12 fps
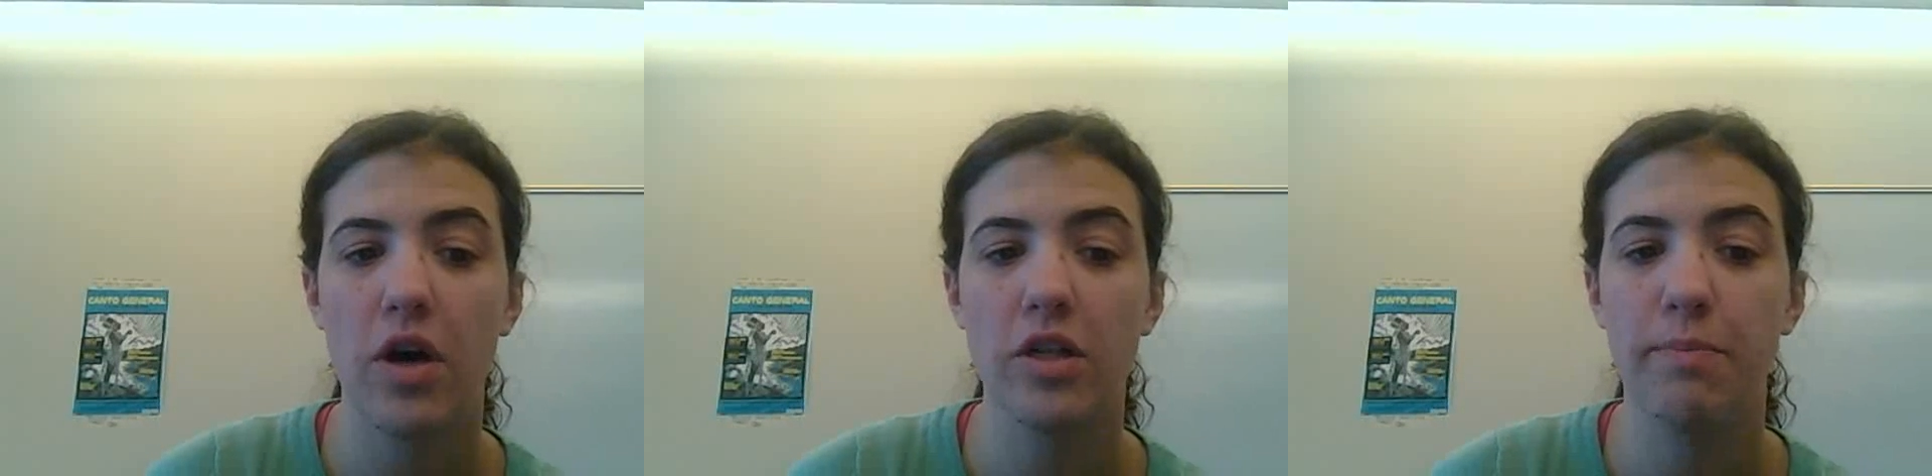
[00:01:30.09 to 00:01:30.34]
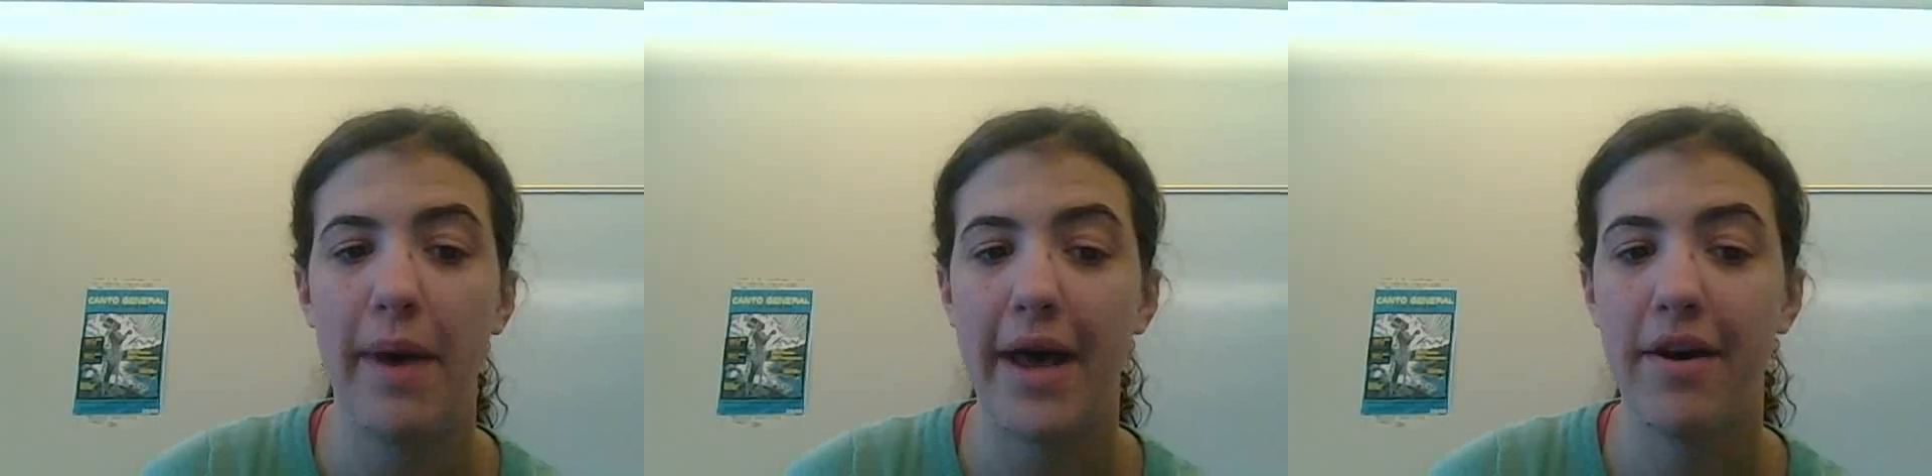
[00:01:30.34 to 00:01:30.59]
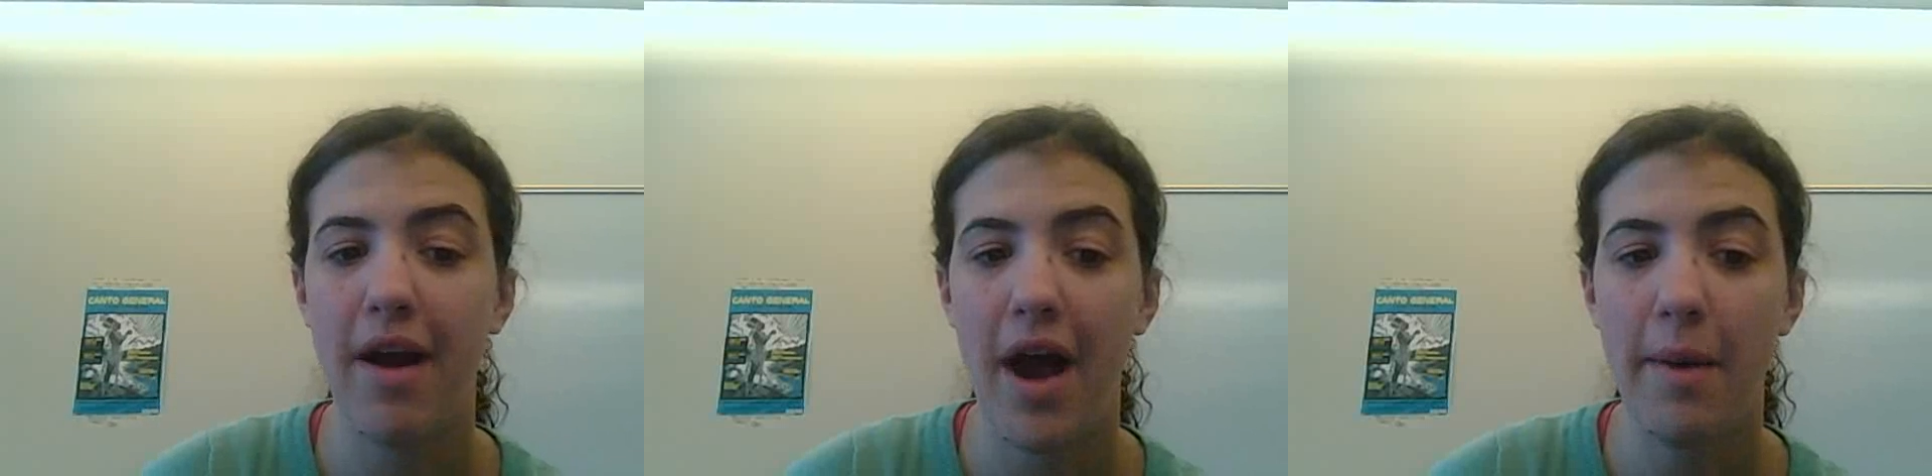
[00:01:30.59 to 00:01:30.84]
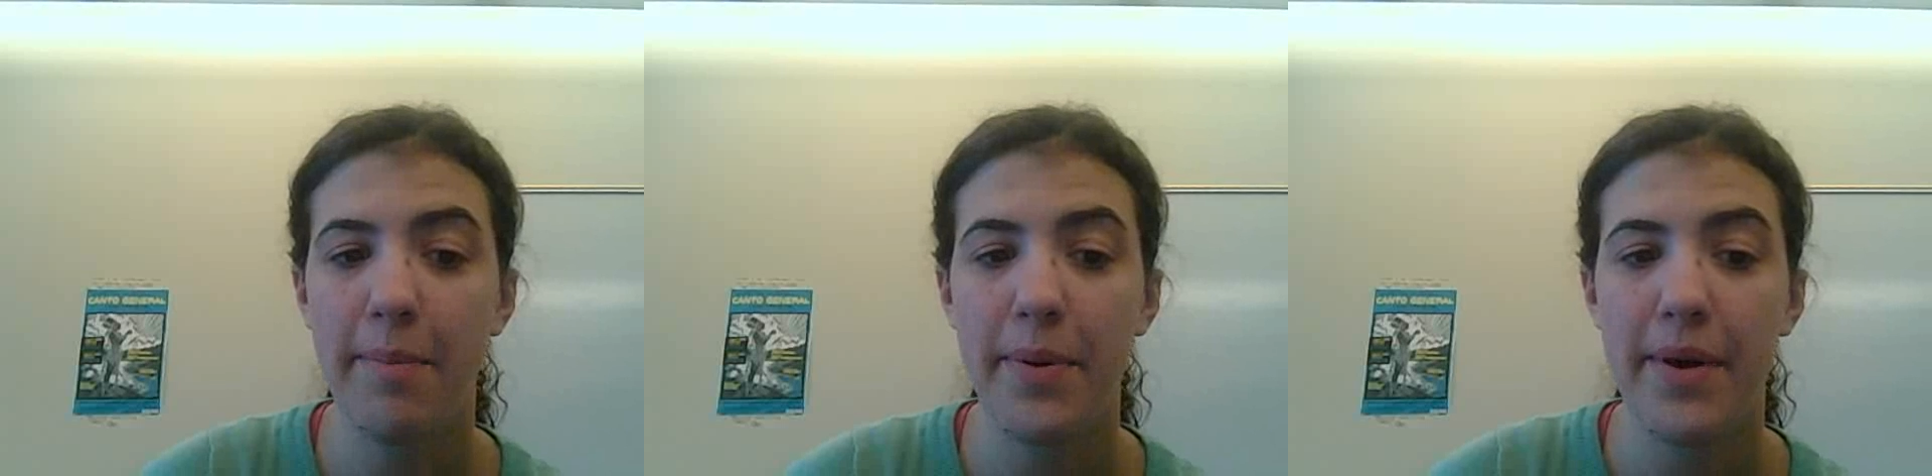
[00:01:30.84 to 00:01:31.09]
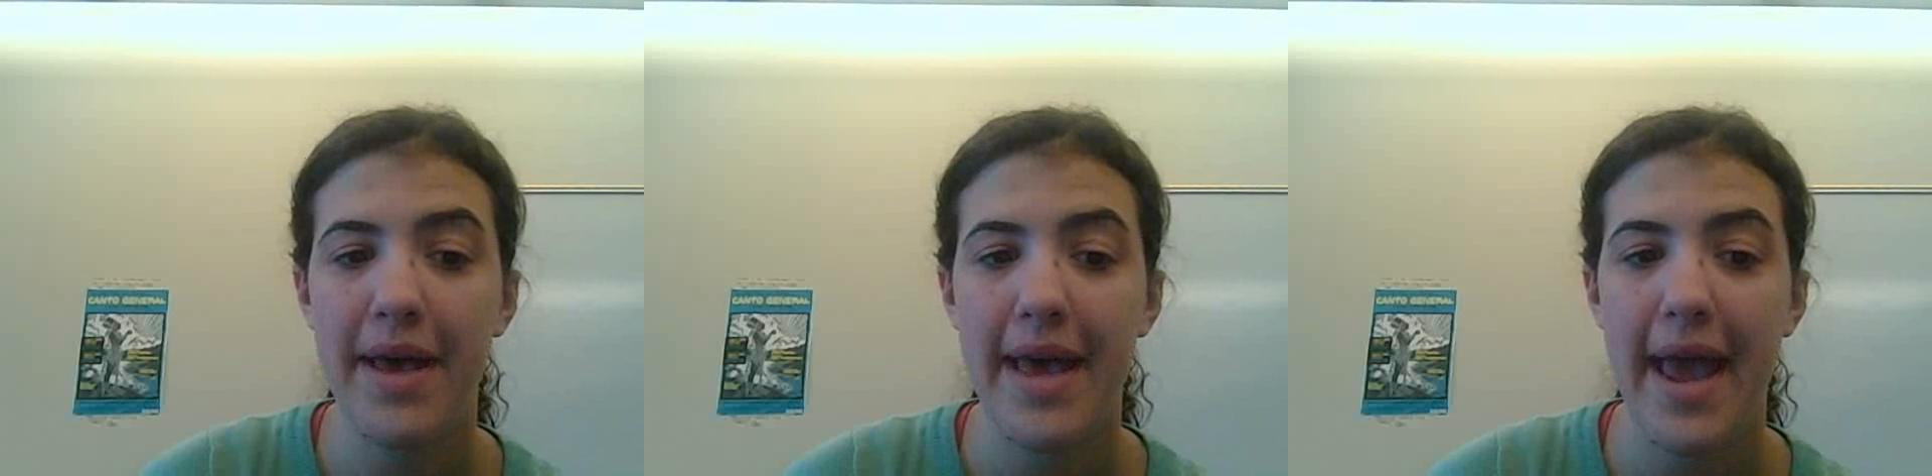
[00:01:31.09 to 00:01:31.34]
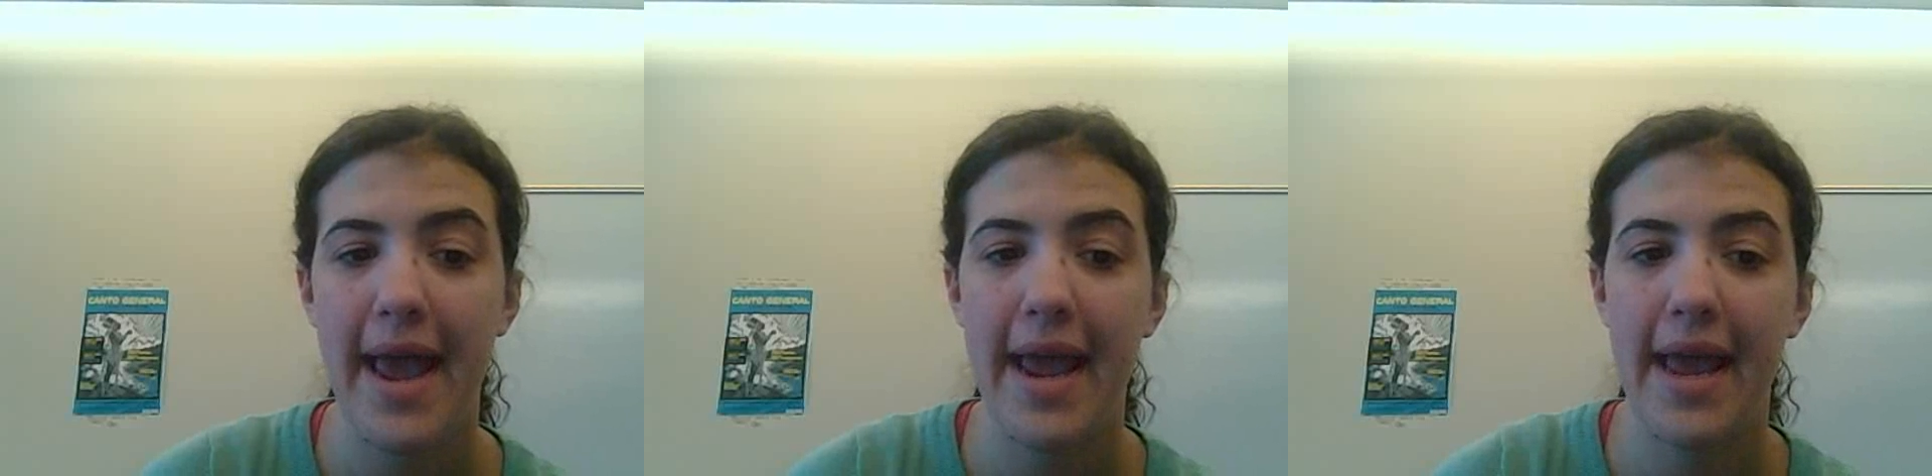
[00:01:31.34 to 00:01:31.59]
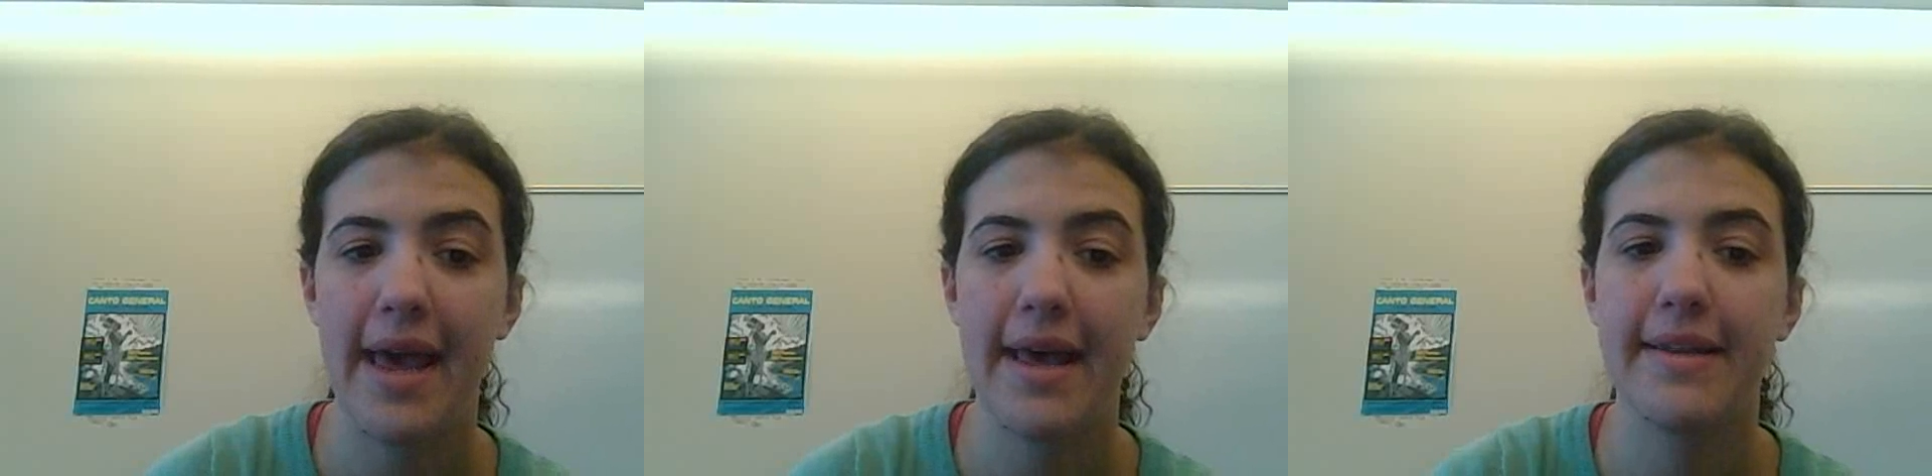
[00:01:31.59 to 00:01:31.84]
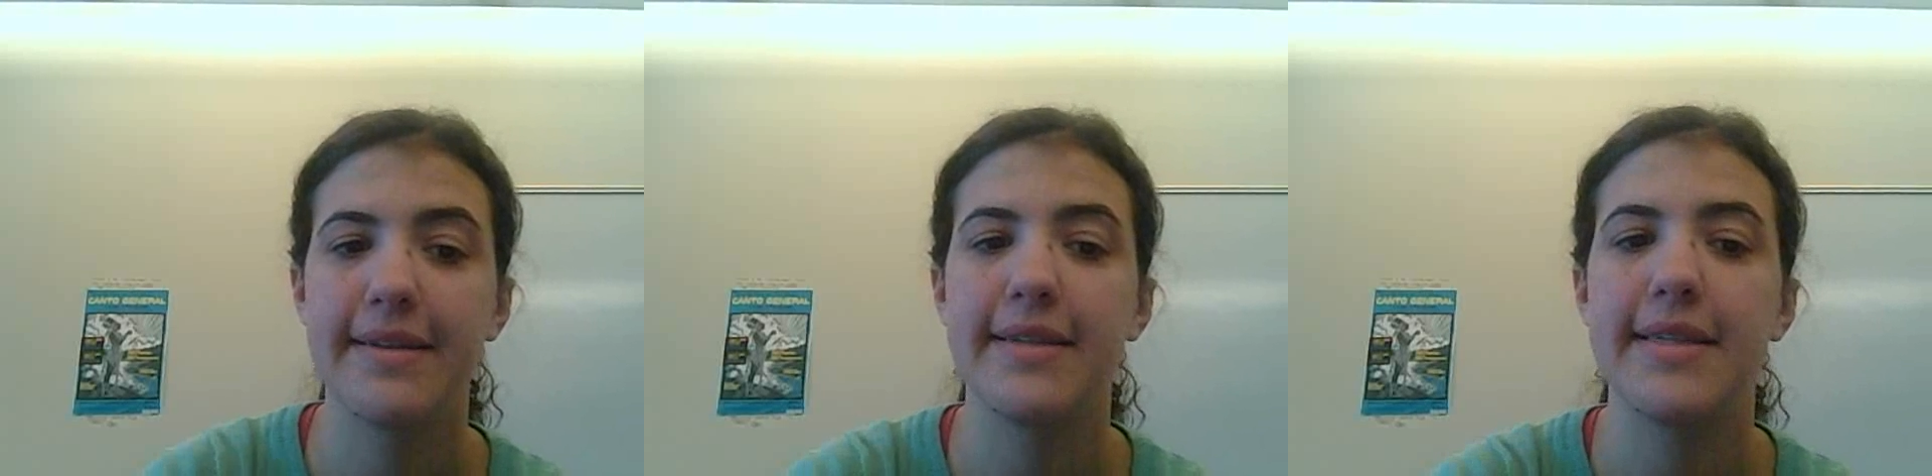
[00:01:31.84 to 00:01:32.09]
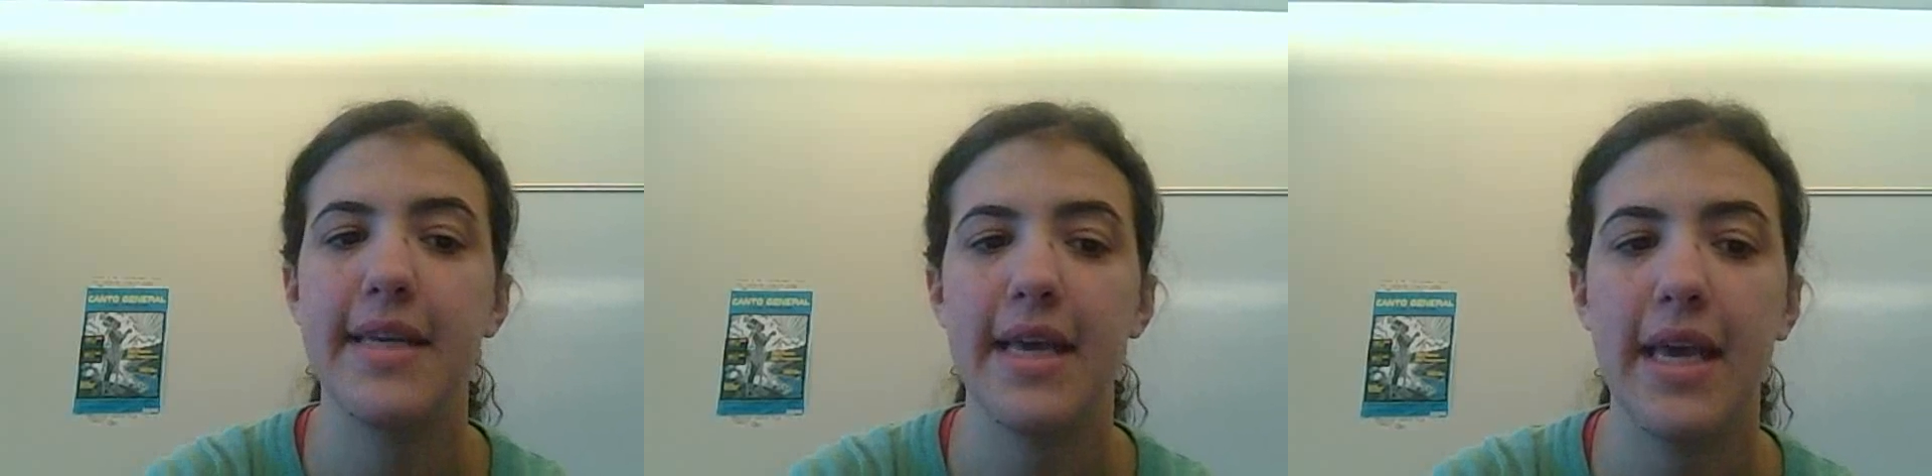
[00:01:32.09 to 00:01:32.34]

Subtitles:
called batter up, and